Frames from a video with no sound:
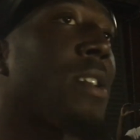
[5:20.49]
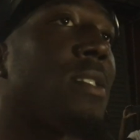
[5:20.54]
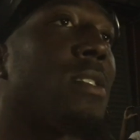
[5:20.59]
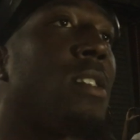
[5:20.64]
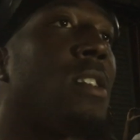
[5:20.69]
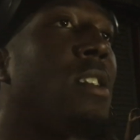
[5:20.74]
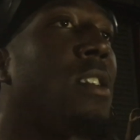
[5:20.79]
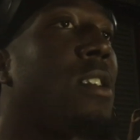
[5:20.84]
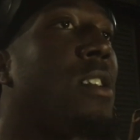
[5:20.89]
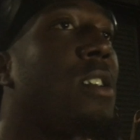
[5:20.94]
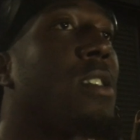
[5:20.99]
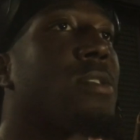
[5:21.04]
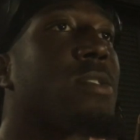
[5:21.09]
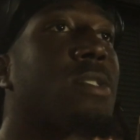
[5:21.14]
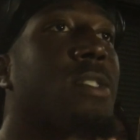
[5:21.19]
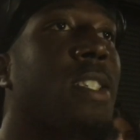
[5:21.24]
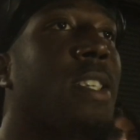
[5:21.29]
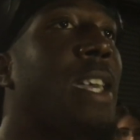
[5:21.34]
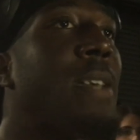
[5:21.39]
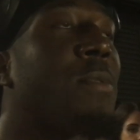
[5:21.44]

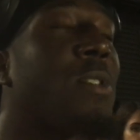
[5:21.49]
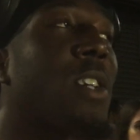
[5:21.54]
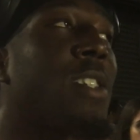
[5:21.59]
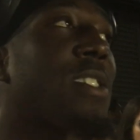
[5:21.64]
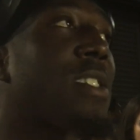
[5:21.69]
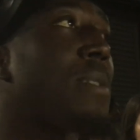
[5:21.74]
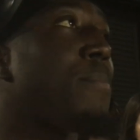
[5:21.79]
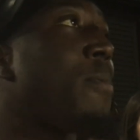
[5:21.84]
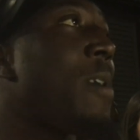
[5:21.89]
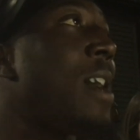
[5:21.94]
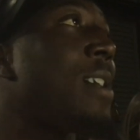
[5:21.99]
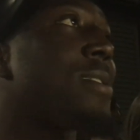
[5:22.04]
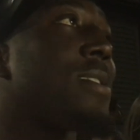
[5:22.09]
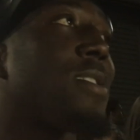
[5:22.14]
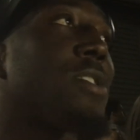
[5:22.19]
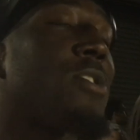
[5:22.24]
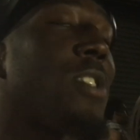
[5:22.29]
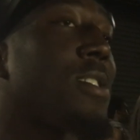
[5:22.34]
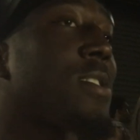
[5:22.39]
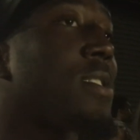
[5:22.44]
and keep trusting the
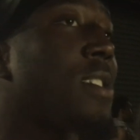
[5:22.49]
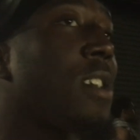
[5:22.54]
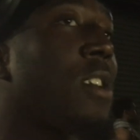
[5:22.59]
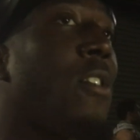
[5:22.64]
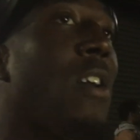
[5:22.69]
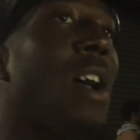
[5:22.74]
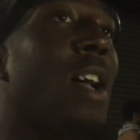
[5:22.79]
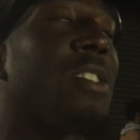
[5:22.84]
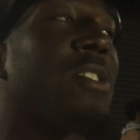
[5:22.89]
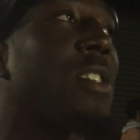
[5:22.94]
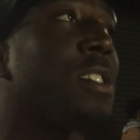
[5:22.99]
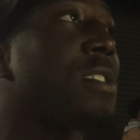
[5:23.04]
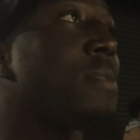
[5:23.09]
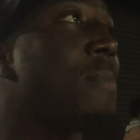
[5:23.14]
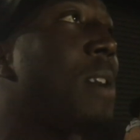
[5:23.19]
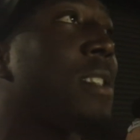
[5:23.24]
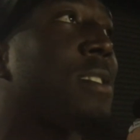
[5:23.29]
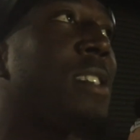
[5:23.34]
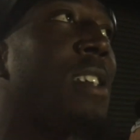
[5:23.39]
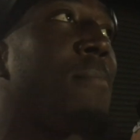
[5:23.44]
process, trusting the grind, trusting
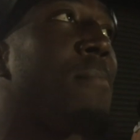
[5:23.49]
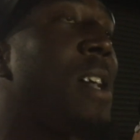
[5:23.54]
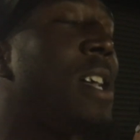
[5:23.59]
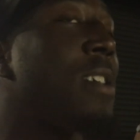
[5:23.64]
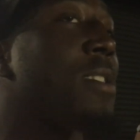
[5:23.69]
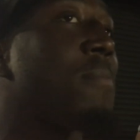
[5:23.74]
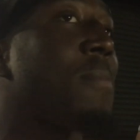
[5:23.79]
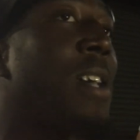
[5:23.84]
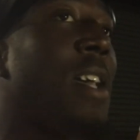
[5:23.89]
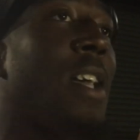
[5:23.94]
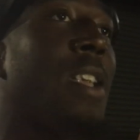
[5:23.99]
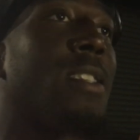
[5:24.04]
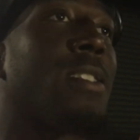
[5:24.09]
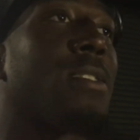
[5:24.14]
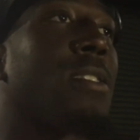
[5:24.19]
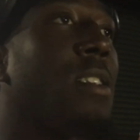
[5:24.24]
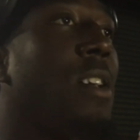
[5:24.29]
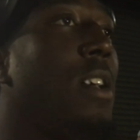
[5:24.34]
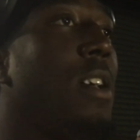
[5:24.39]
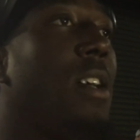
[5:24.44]
my teammates, man,
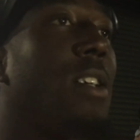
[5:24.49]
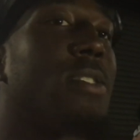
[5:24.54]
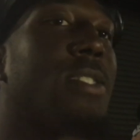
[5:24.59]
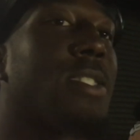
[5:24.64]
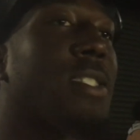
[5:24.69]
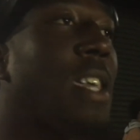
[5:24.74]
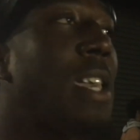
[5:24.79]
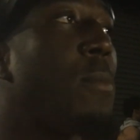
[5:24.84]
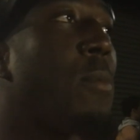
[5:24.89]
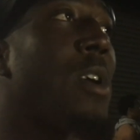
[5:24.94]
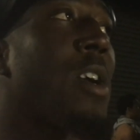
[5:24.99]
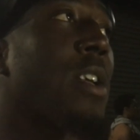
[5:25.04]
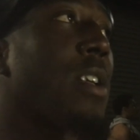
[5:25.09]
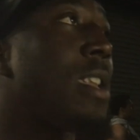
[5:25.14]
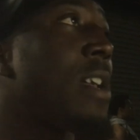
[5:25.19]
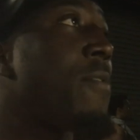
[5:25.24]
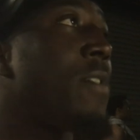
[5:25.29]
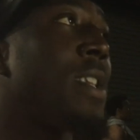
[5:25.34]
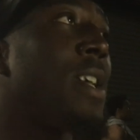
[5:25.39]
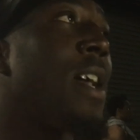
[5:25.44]
and just keep
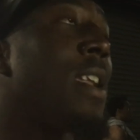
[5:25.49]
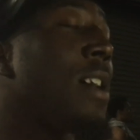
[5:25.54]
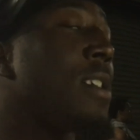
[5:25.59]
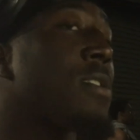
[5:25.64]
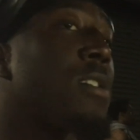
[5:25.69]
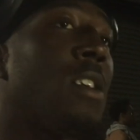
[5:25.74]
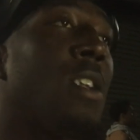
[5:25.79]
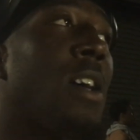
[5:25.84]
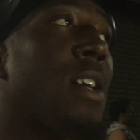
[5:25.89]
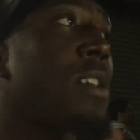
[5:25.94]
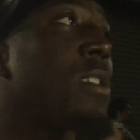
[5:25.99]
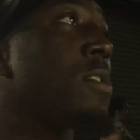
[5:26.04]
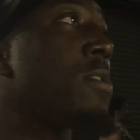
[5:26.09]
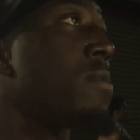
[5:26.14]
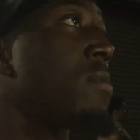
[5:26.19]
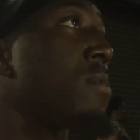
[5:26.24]
working every day. That's all I can do.